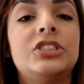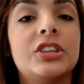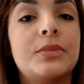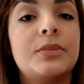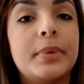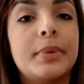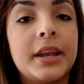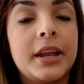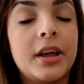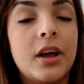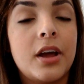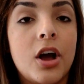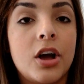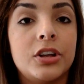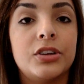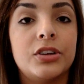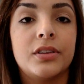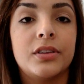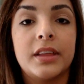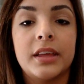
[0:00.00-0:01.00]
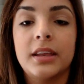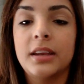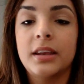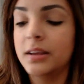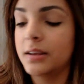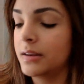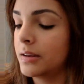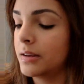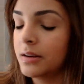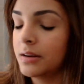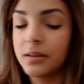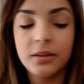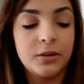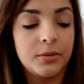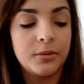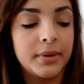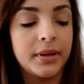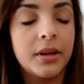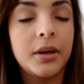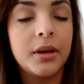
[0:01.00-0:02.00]
just put it on your lid a
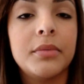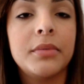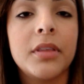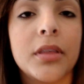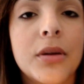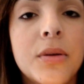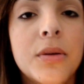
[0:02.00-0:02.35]
little bit up to